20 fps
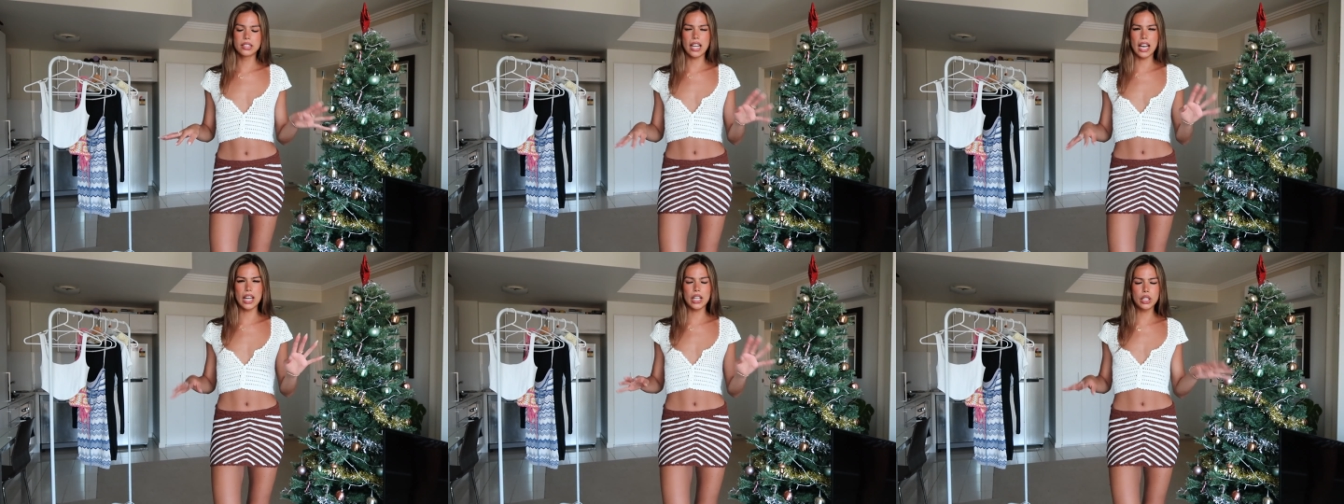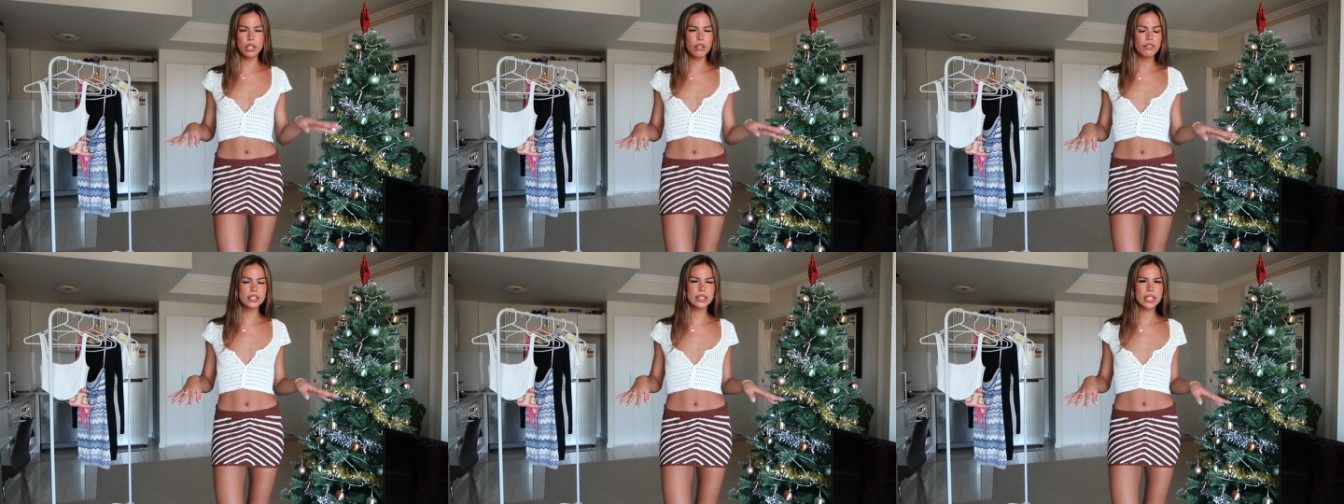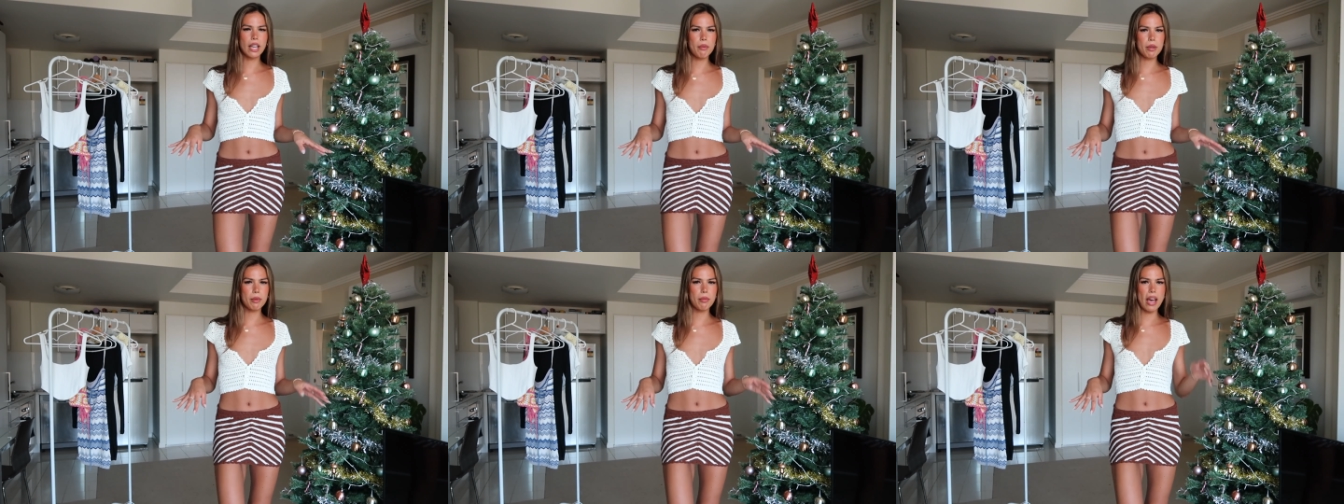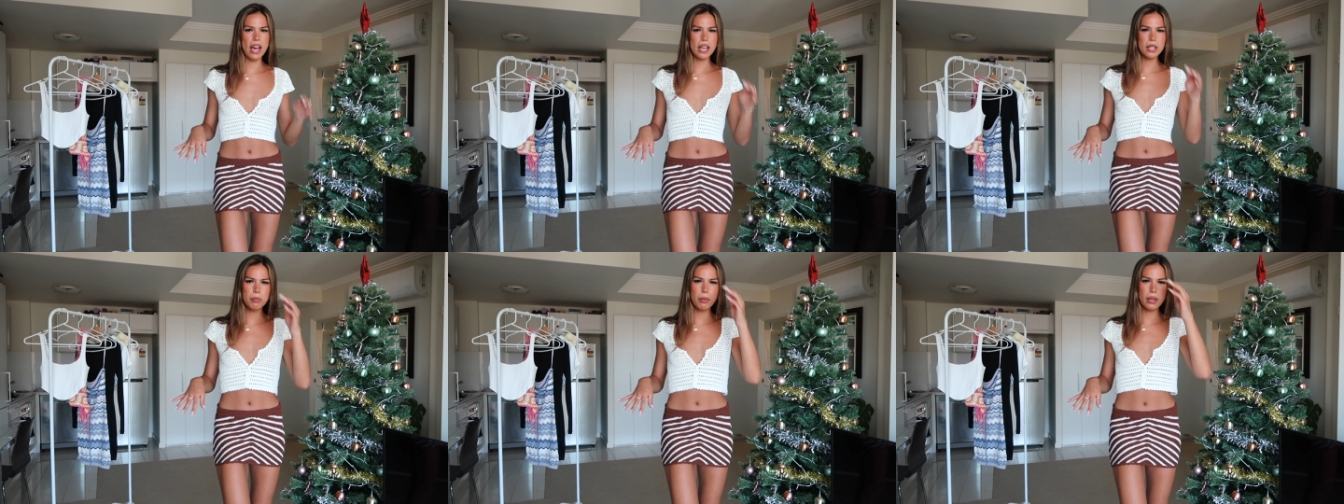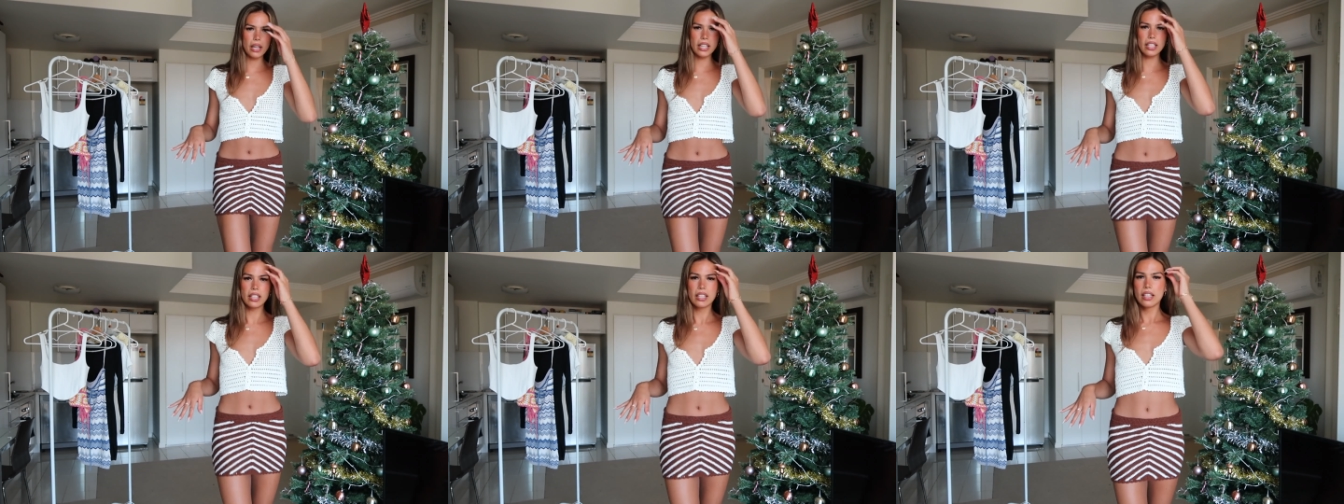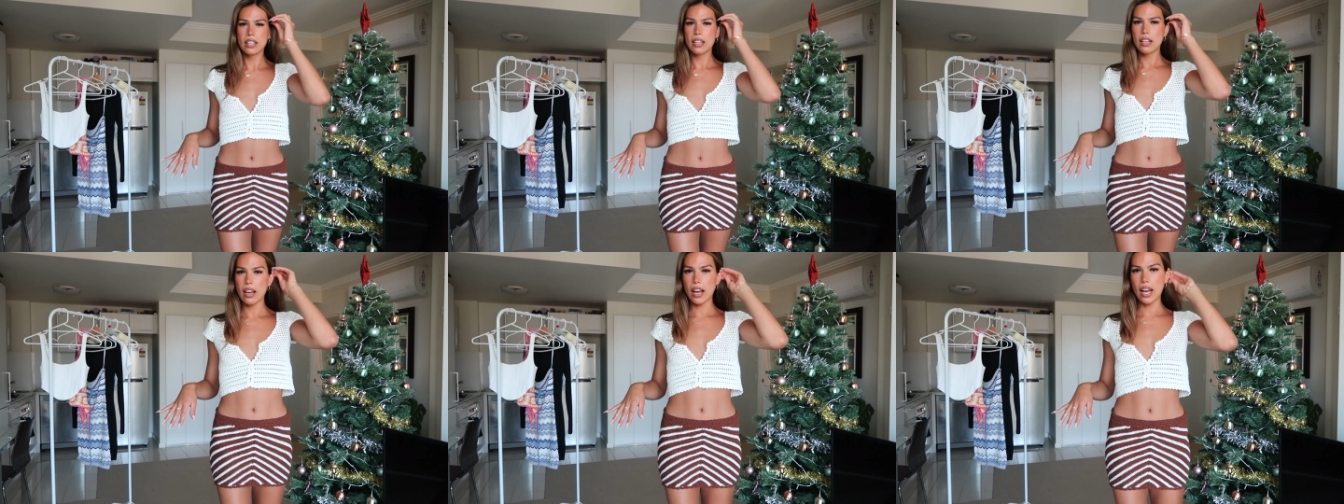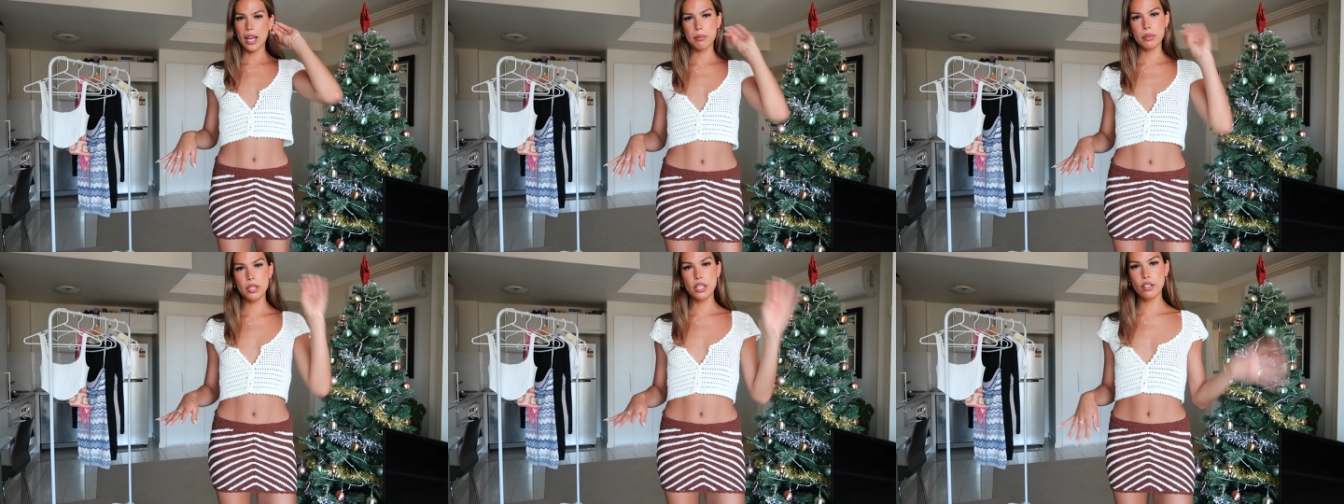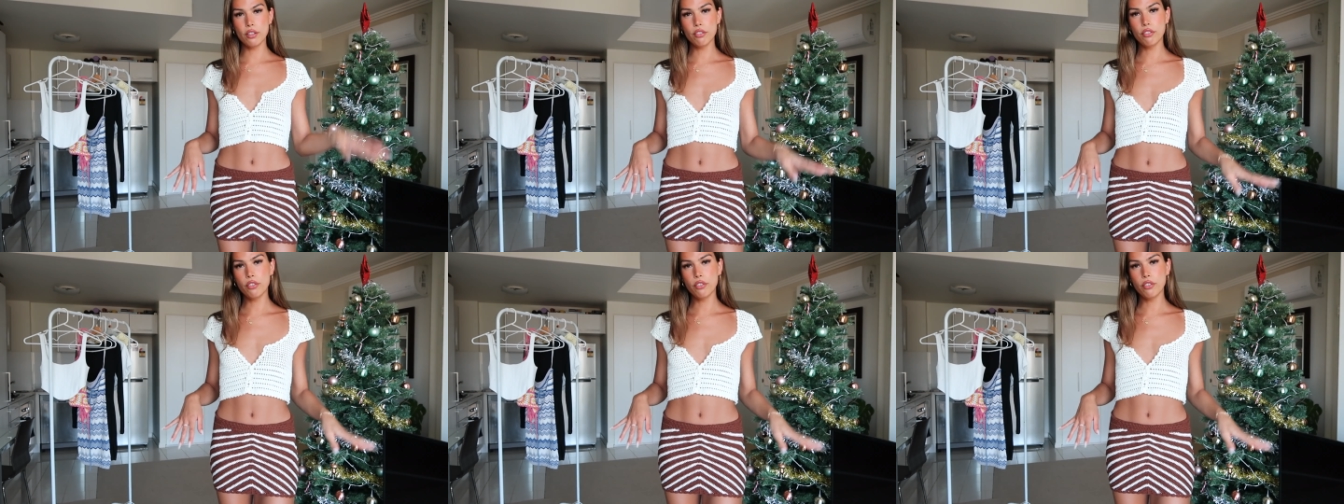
I don't know if it's coming back, but I'm here